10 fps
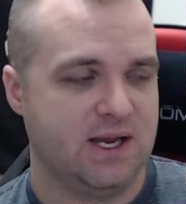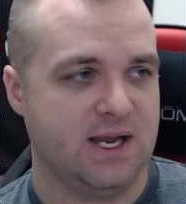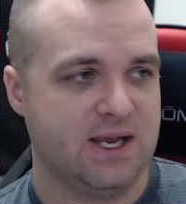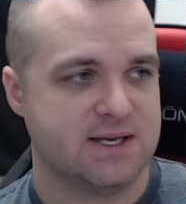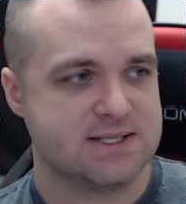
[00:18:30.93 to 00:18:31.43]

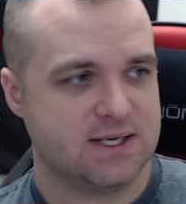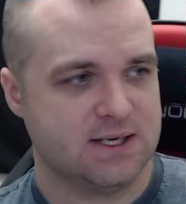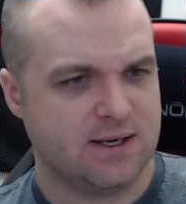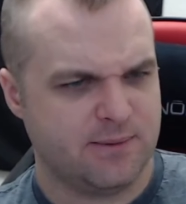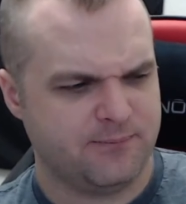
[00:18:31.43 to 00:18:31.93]
and
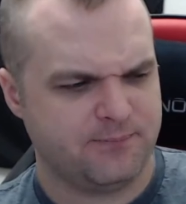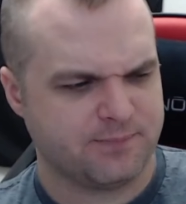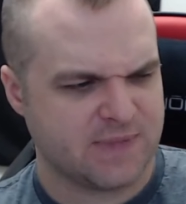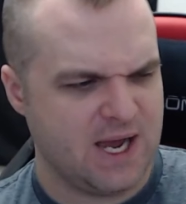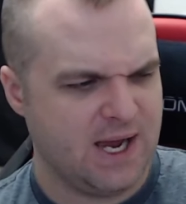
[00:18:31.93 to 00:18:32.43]

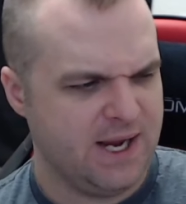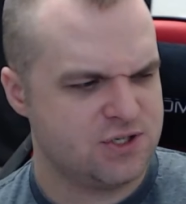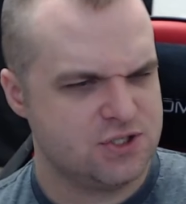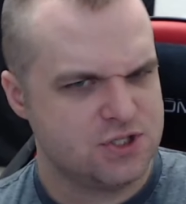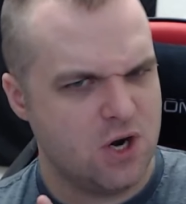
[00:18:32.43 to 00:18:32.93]

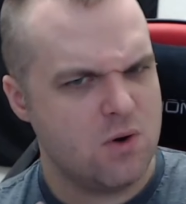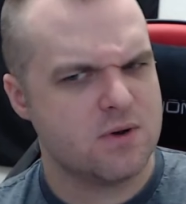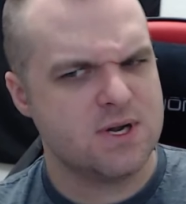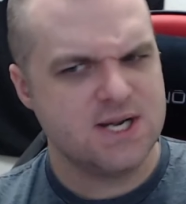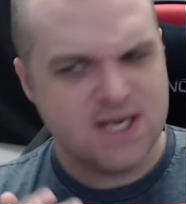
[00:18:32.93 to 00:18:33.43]
I
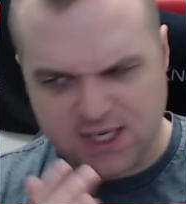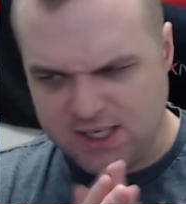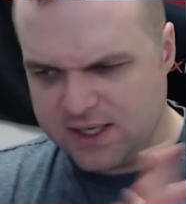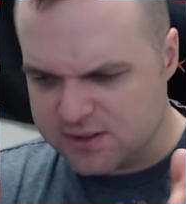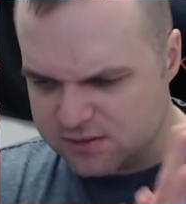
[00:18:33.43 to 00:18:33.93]
don't
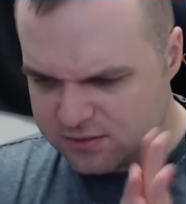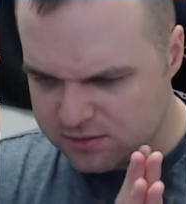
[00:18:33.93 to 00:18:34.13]
need